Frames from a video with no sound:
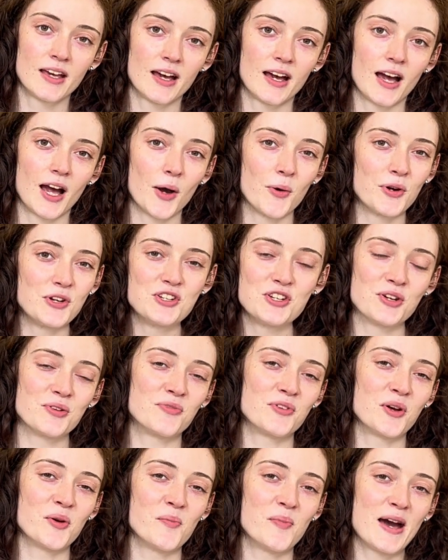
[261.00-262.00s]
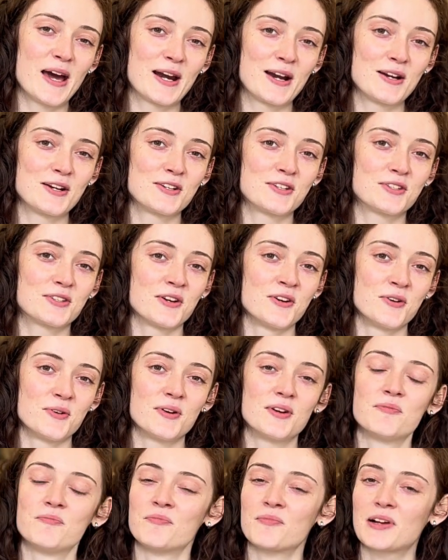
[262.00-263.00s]
I want you to feel better, so
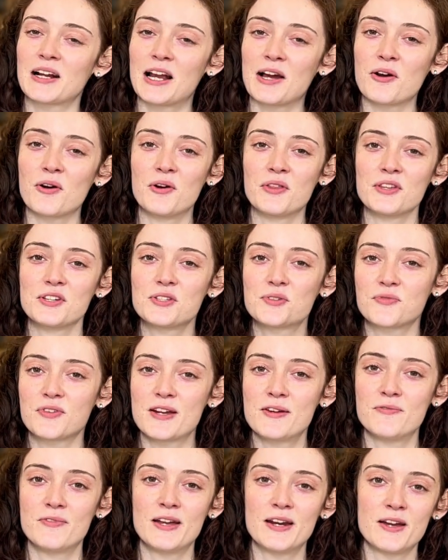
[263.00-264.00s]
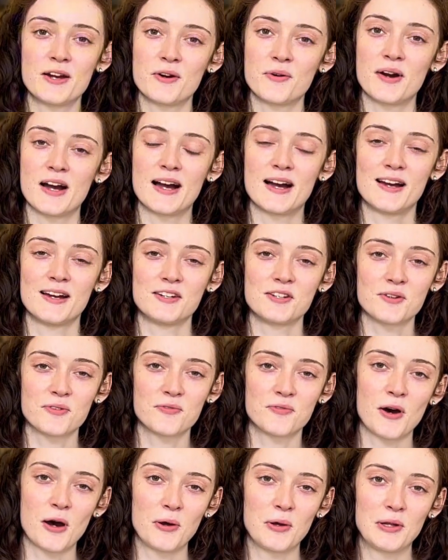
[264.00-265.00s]
click on this free video and
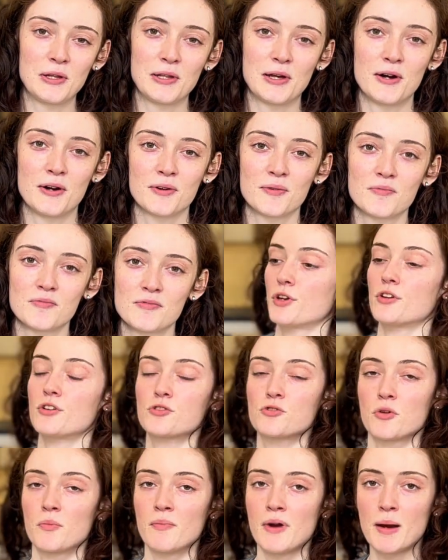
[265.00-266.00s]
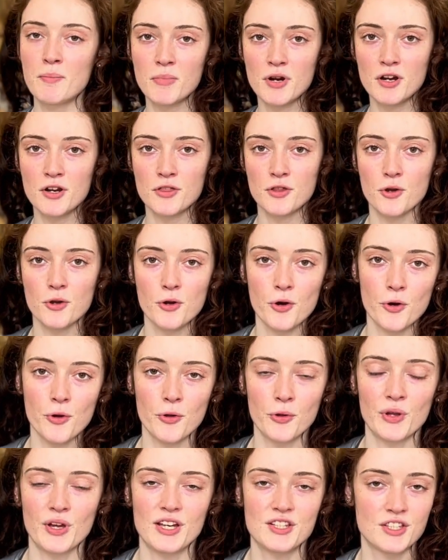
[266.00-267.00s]
follow along. Because remember, the
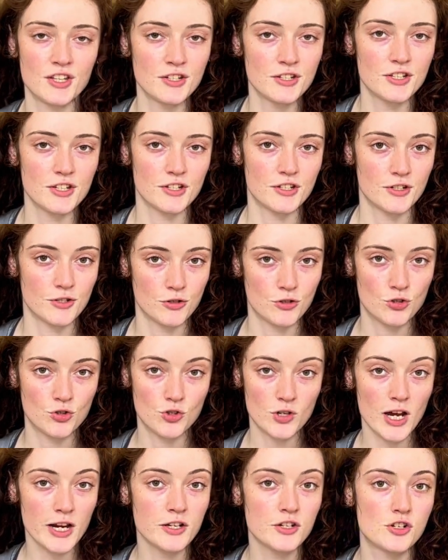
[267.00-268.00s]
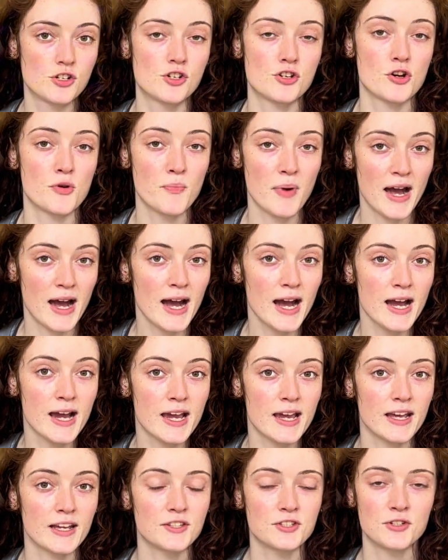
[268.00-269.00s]
goal isn't to stretch your back.
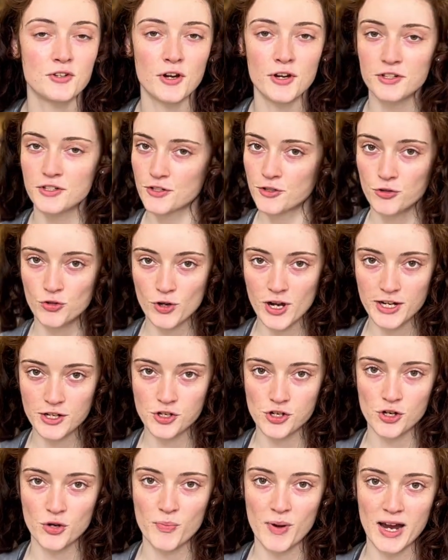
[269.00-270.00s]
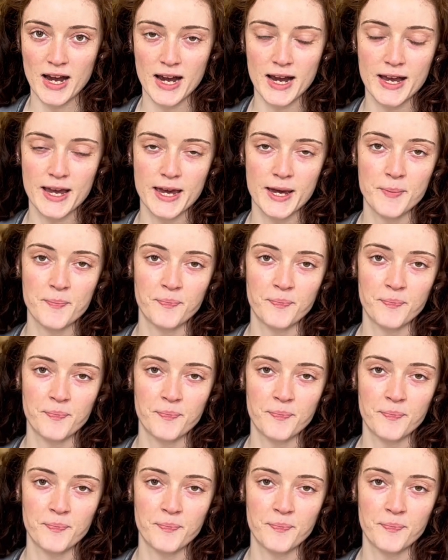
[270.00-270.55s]
It's not to stretch your back,